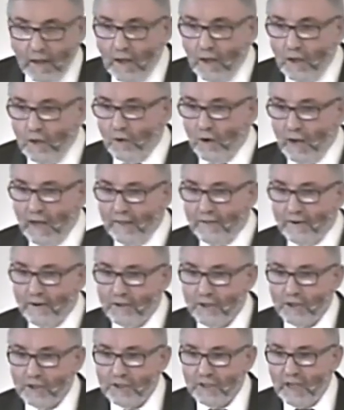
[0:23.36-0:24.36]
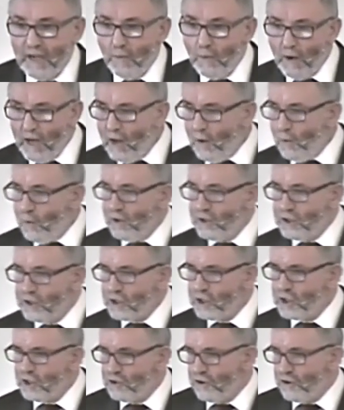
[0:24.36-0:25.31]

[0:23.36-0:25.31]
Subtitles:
You'll either just say, well, we'll just